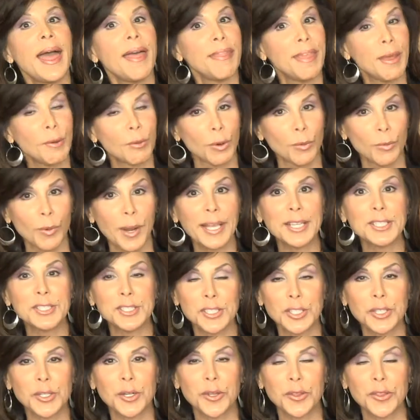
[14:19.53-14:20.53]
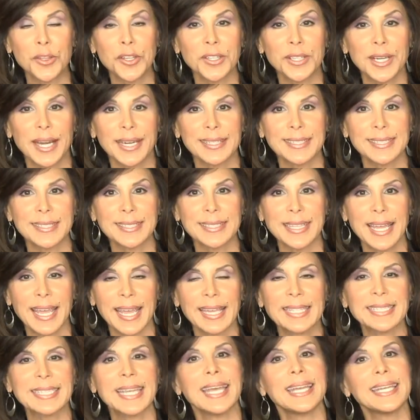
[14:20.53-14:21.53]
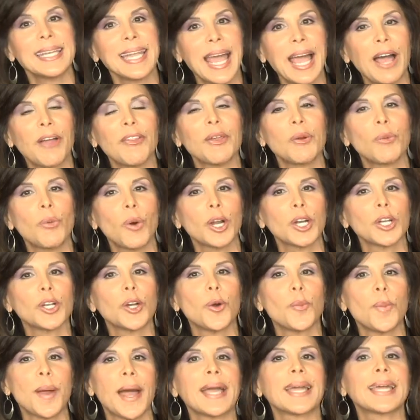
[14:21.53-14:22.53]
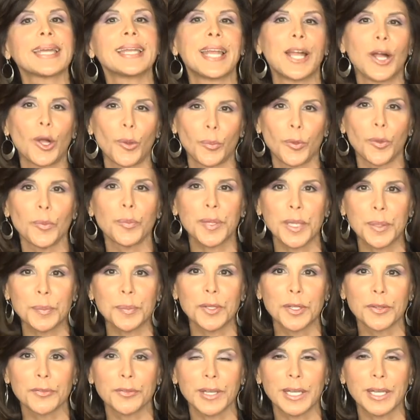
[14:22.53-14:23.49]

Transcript: They were raised here in the United States, and now they want to go back and help the people of